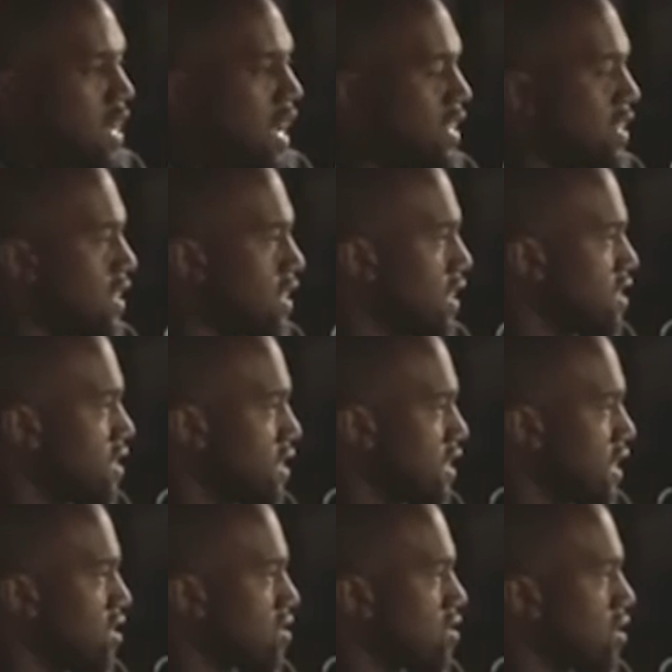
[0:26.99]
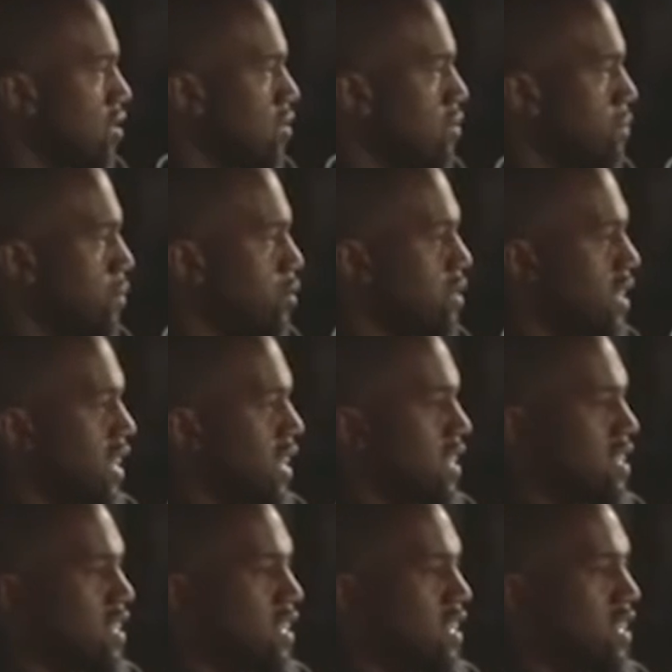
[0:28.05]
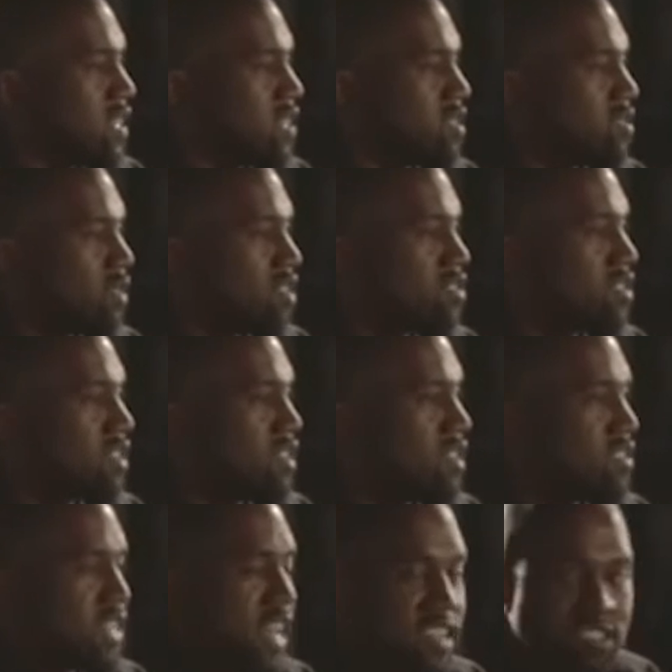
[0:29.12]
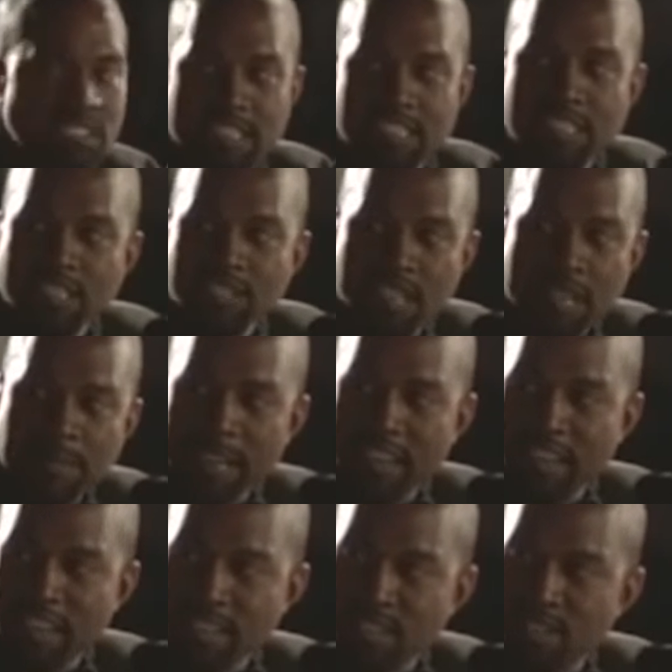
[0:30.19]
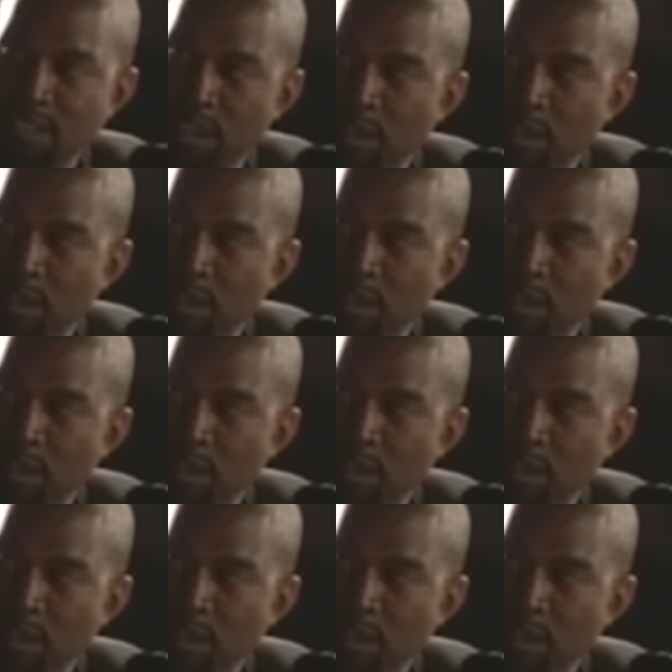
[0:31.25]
I had a cousin that sold bootleg cross colors, actually. TJ, my cousin,